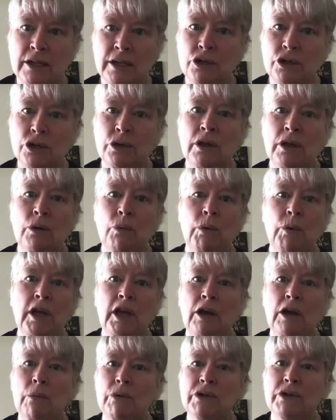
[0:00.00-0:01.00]
during the
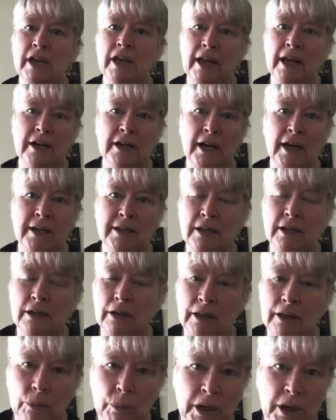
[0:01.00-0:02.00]
week. We're sanitizing
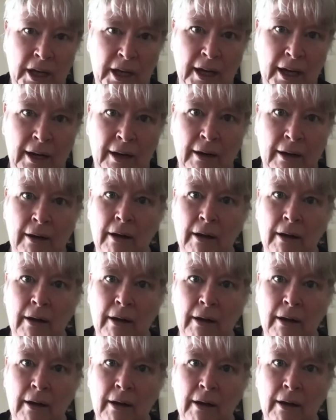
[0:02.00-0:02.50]
on the weekend.